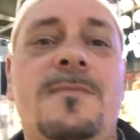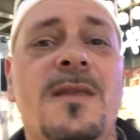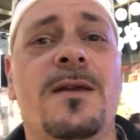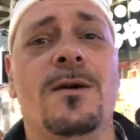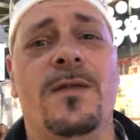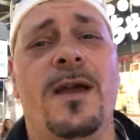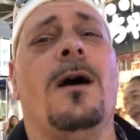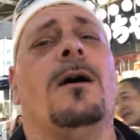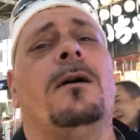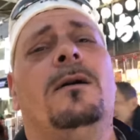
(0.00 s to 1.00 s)
you know, they
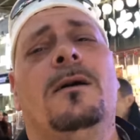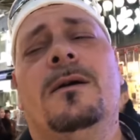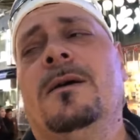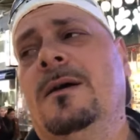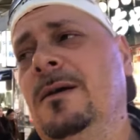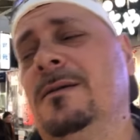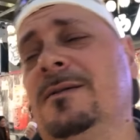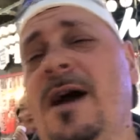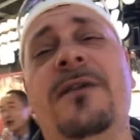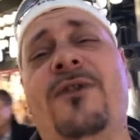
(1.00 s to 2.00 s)
are
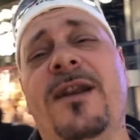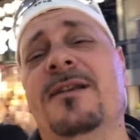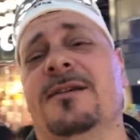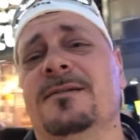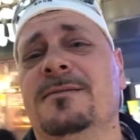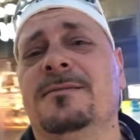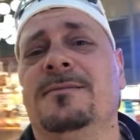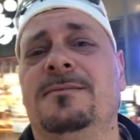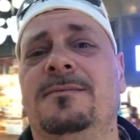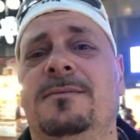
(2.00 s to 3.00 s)
kind of friendly.
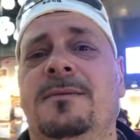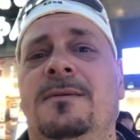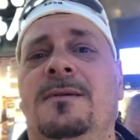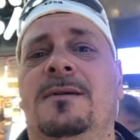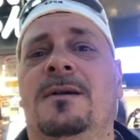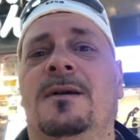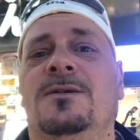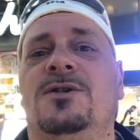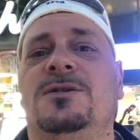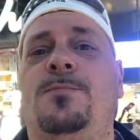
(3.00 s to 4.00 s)

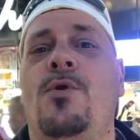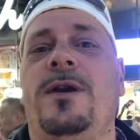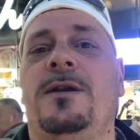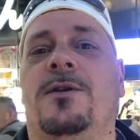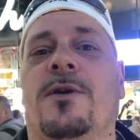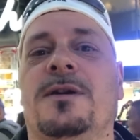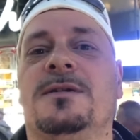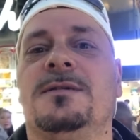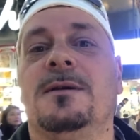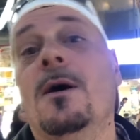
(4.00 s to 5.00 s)
Just point and grunt.
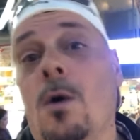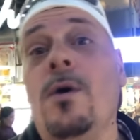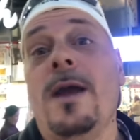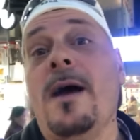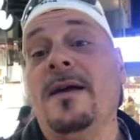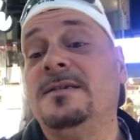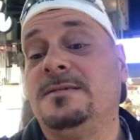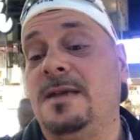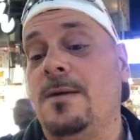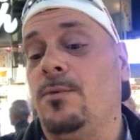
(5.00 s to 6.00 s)
Oh yeah,
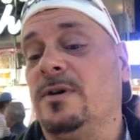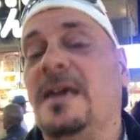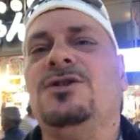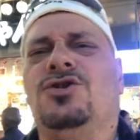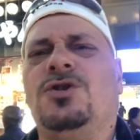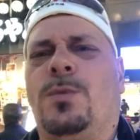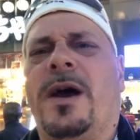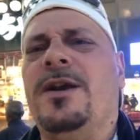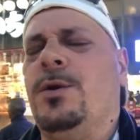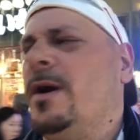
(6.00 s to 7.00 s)
that works. That's usually what
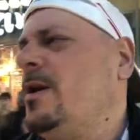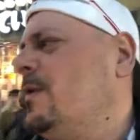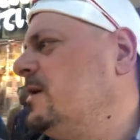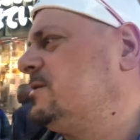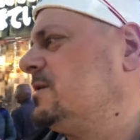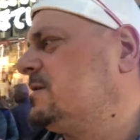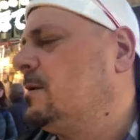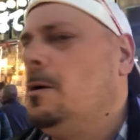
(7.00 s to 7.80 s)
I do anyways. Just,